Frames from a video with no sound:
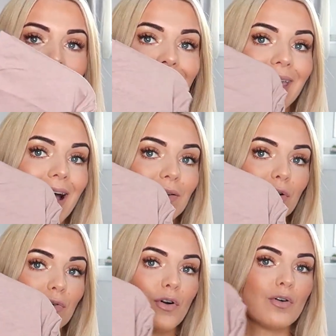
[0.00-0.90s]
You can't
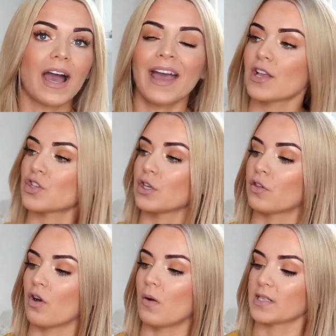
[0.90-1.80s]
go wrong. I actually
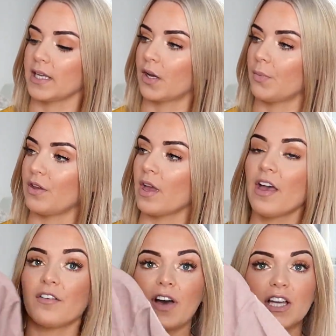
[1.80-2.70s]
thought it was like a wee
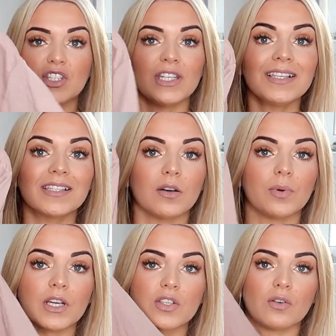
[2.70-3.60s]
fashionista
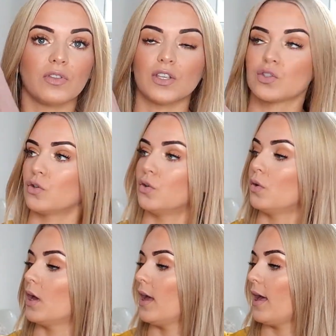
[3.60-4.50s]
when I saw these
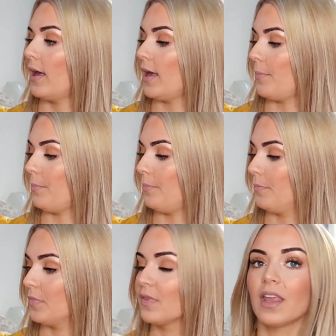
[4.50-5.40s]
two
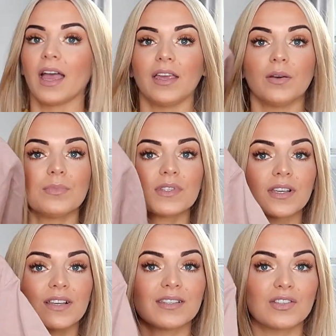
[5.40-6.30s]
items,
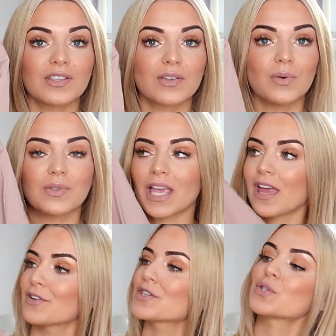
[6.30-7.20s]
because they just go
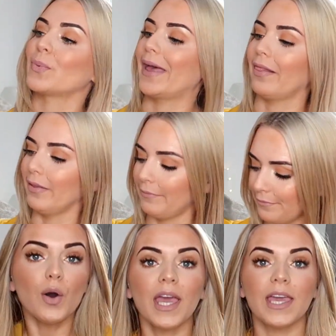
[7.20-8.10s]
together swell.
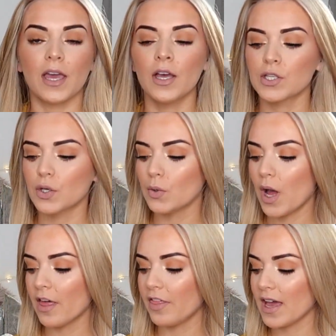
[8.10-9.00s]
Okay, so
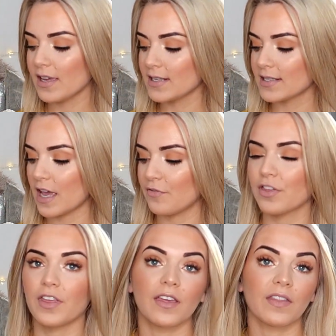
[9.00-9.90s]
that is
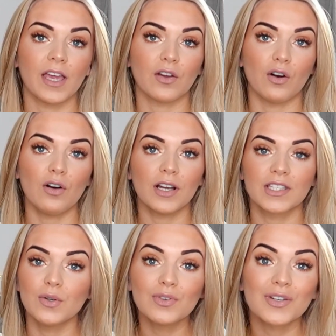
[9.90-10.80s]
everything that I got. I
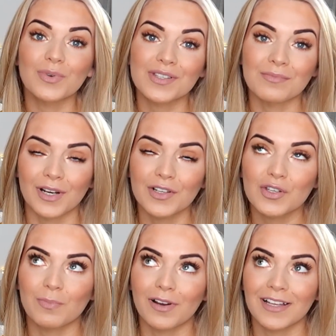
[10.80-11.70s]
told you it wasn't
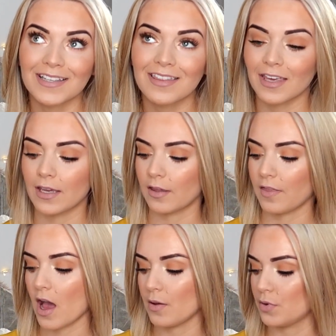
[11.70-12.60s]
much, but I did think
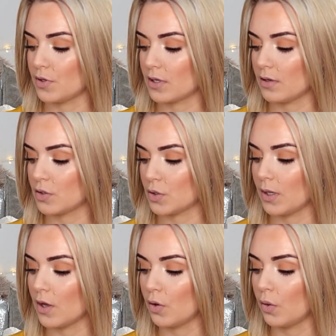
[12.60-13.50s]
that I would do
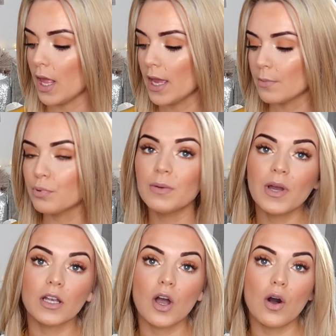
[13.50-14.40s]
a little
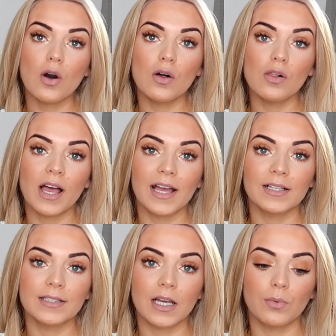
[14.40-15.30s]
Primark haul,
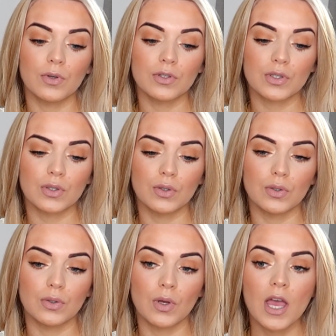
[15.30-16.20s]
and I want
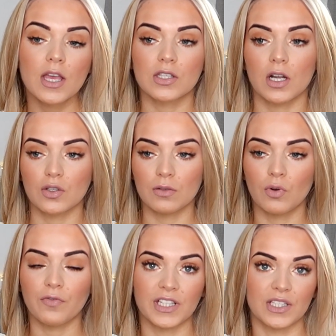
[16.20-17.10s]
to start doing
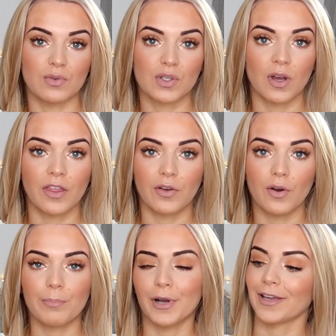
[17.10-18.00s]
more videos, so I
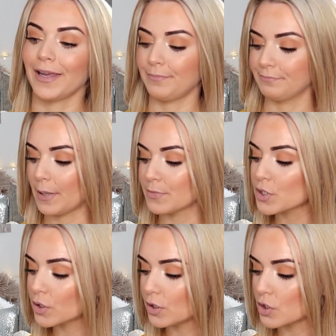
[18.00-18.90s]
thought, bugger it, I'm
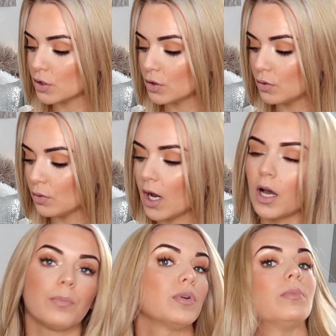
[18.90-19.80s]
just going to do
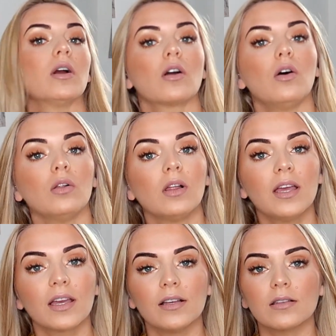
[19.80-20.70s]
a Primark haul
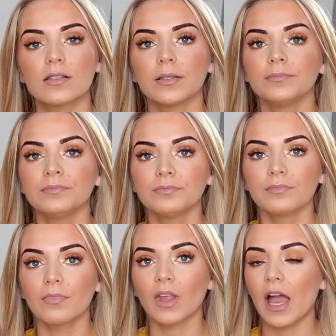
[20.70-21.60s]
because
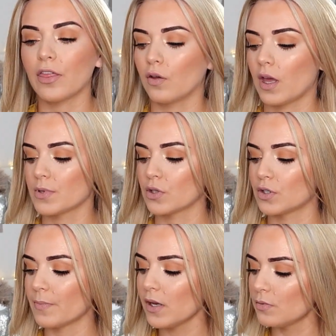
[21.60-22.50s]
I thought that was a
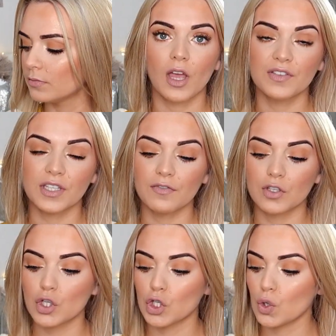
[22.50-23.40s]
good amount of stuff
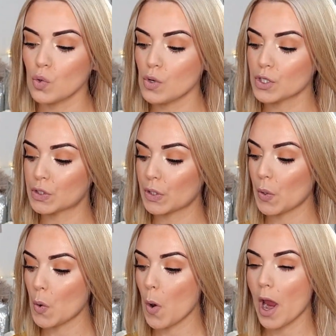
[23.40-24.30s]
to show.
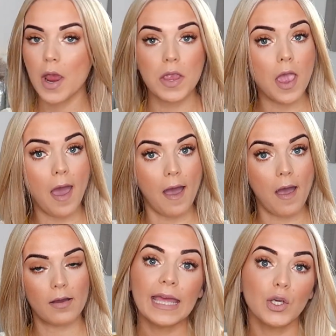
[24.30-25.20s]
So yeah,
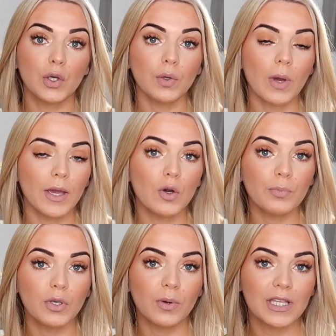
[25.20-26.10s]
anywho, I
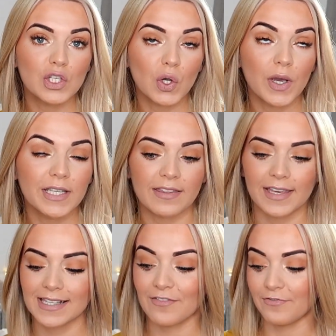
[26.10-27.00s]
hope you enjoyed
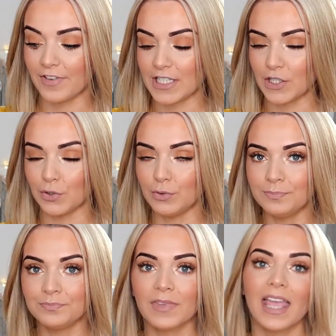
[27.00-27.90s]
this
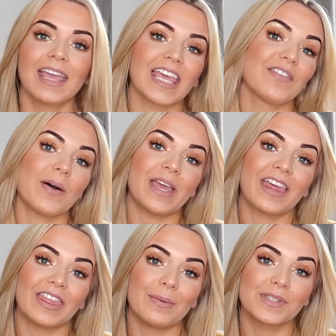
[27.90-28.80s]
video. Give it a
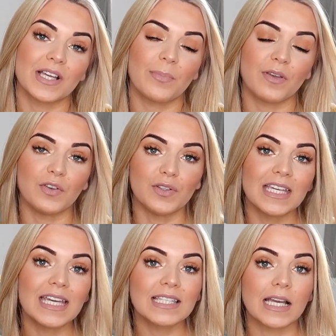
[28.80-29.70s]
big thumbs up if you
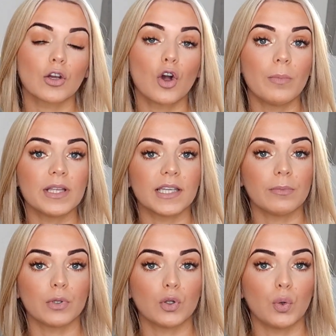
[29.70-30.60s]
did, and comment
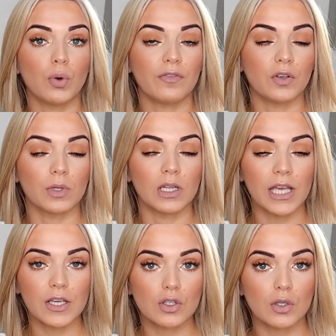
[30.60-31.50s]
down below if you would
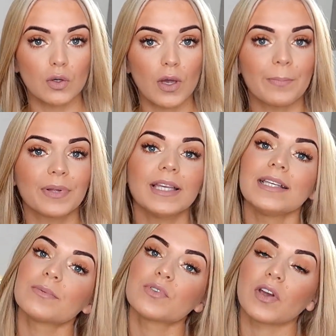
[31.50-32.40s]
like to, and
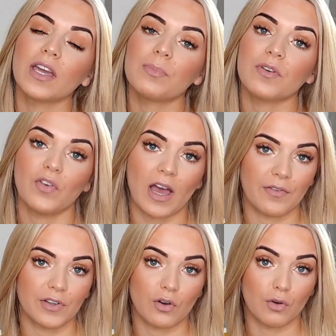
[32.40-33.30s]
please subscribe if you
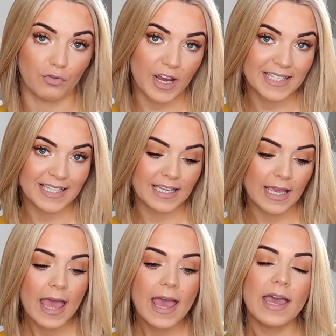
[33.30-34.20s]
haven't already.